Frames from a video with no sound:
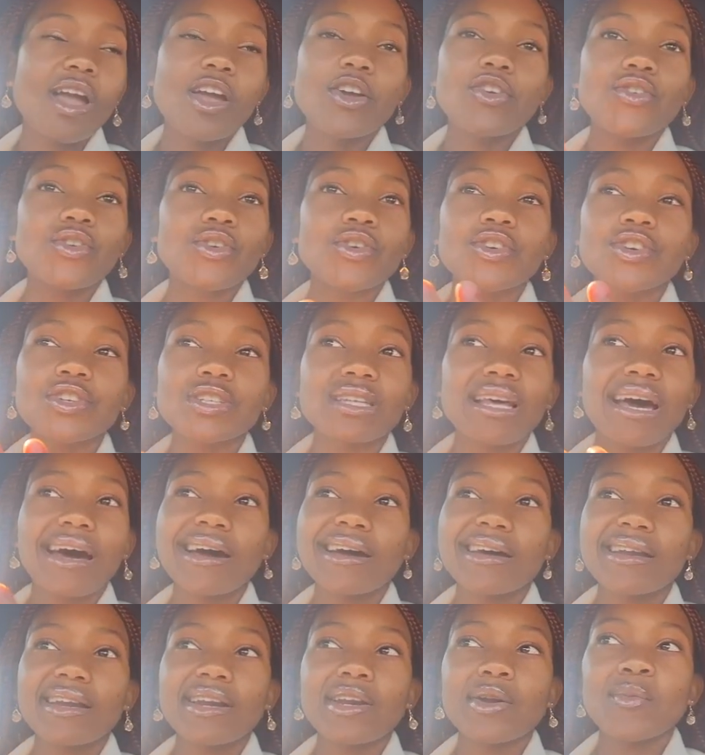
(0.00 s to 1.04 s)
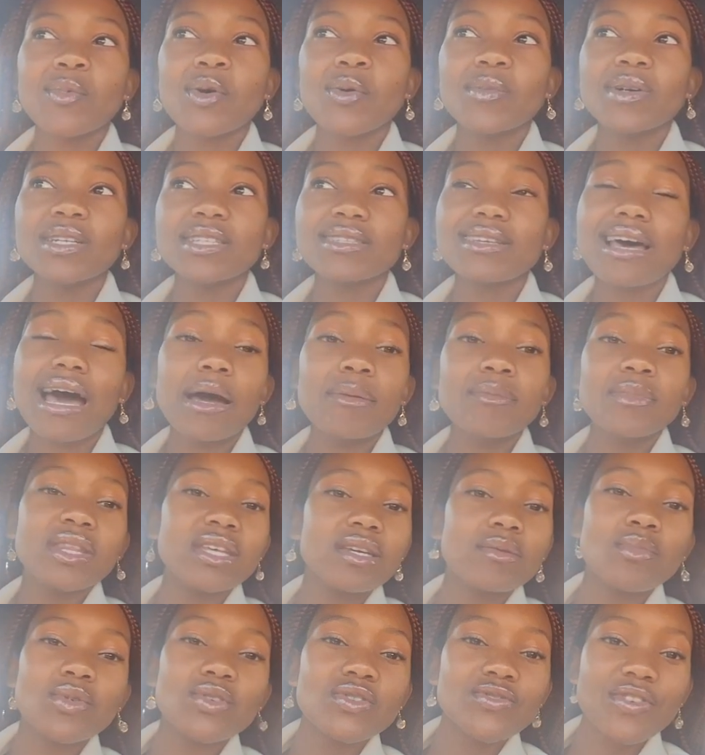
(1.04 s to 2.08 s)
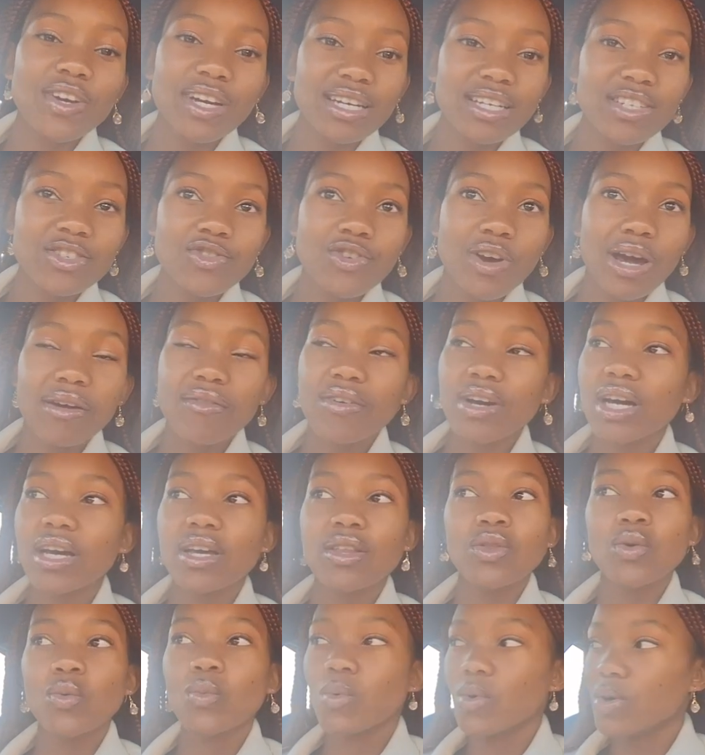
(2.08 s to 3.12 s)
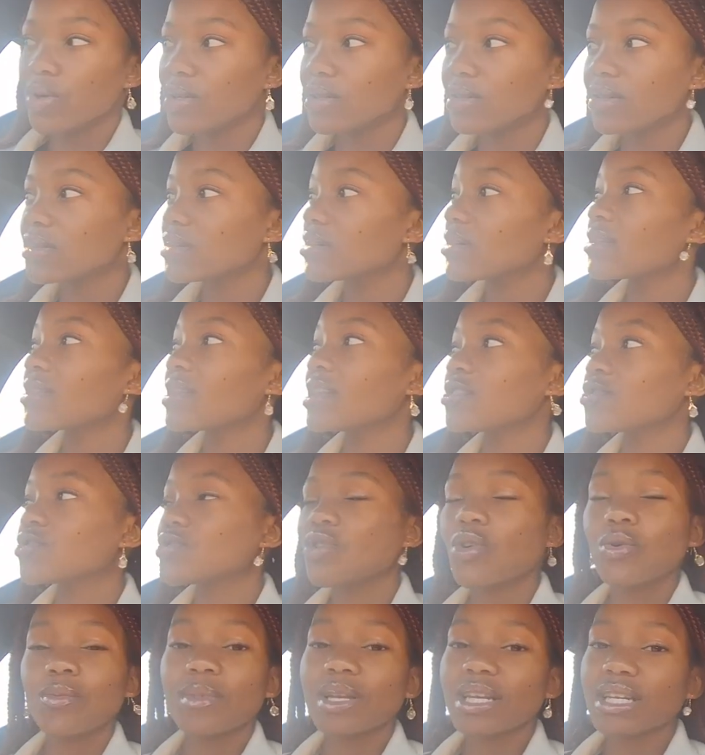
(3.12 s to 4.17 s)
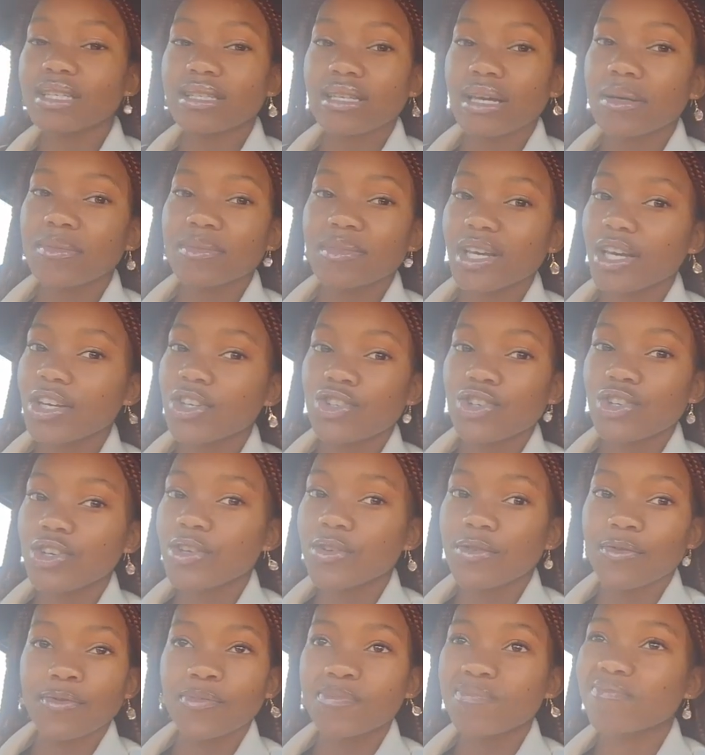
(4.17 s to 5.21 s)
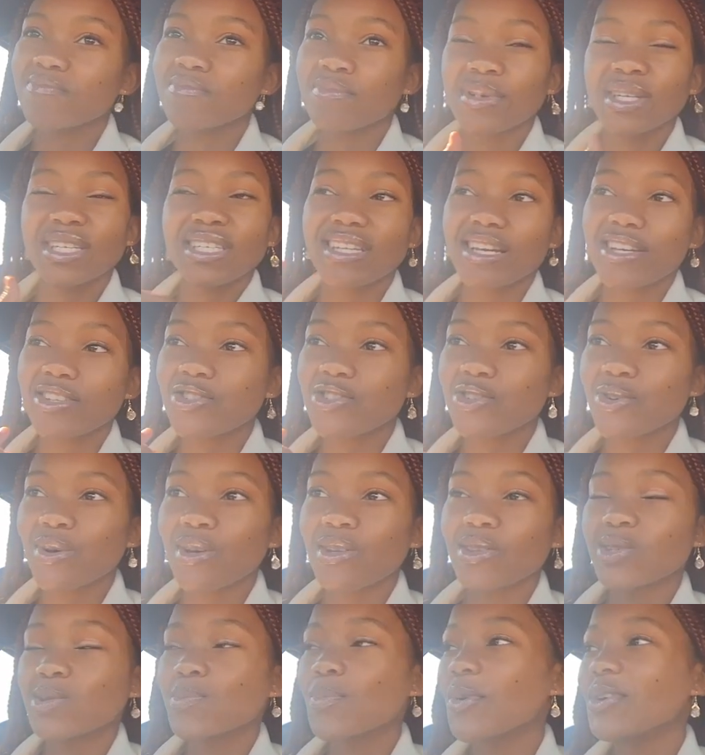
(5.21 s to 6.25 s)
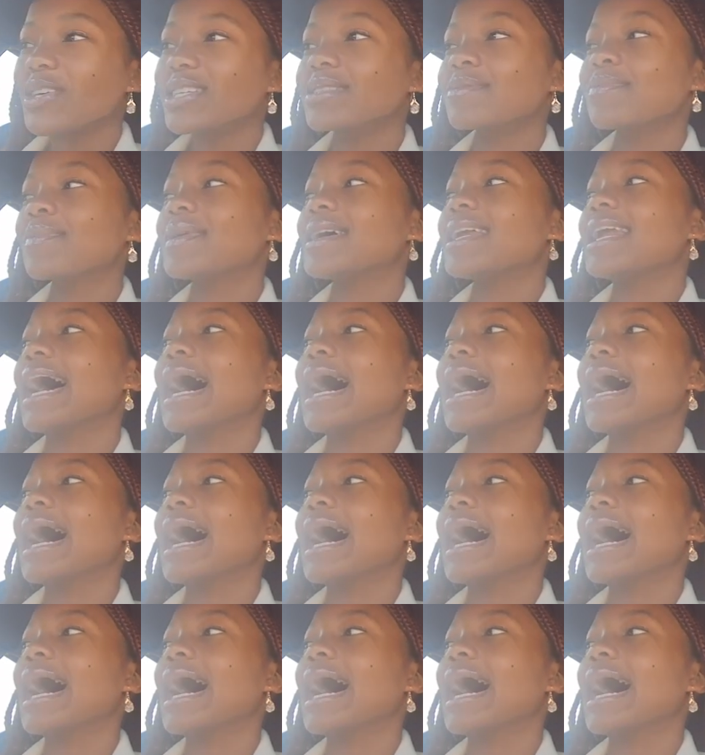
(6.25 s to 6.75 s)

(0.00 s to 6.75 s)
you could die at any moment. I'm the most reckless driver in the world. There's so many times I should have been donezo at this point, but